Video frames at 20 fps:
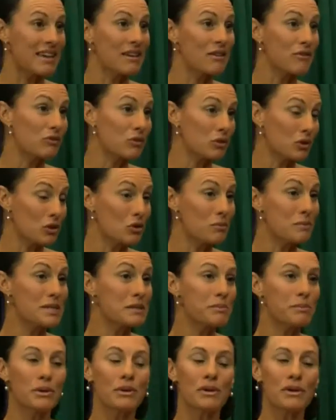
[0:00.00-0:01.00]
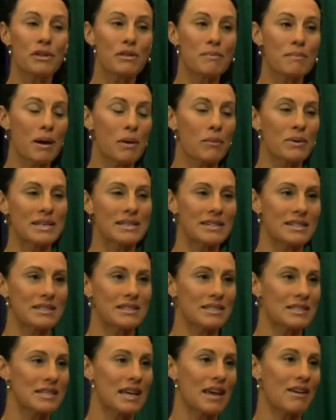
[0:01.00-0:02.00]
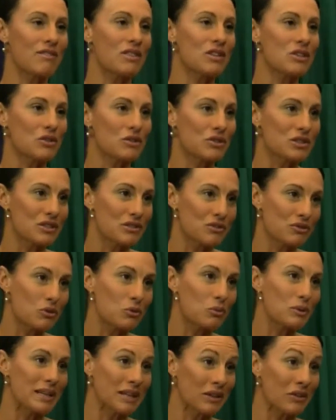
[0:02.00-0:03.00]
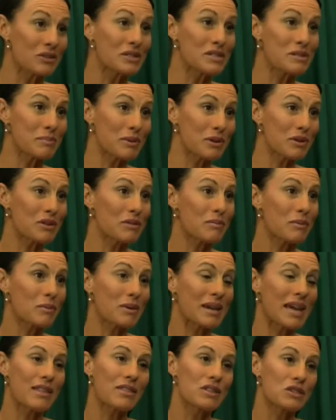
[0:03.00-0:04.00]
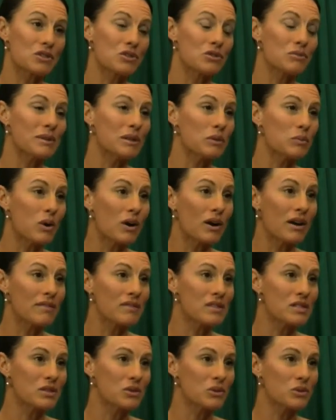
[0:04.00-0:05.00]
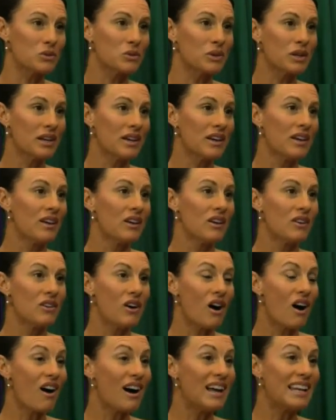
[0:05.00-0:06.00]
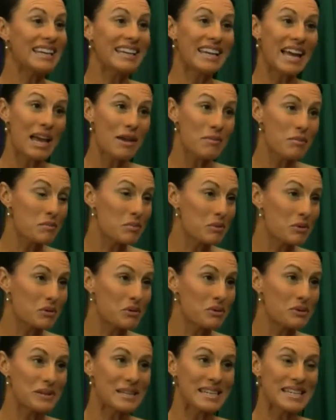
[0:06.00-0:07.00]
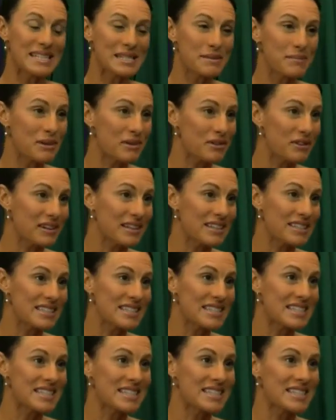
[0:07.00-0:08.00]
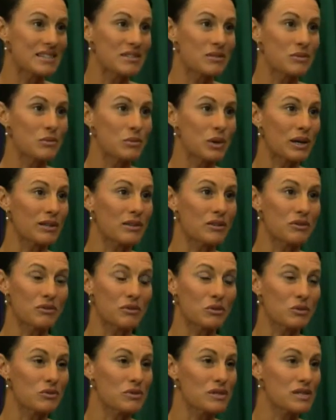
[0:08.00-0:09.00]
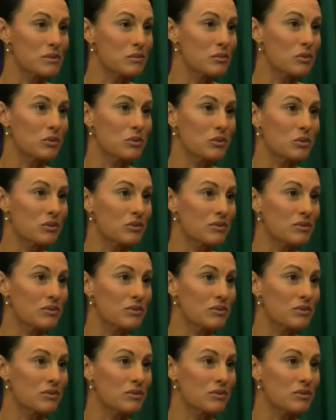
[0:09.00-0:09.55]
for Cooper's birth, but we didn't have the doctor for Willow's birth, but we had the 2 midwives who highly capable, experienced, wonderful support.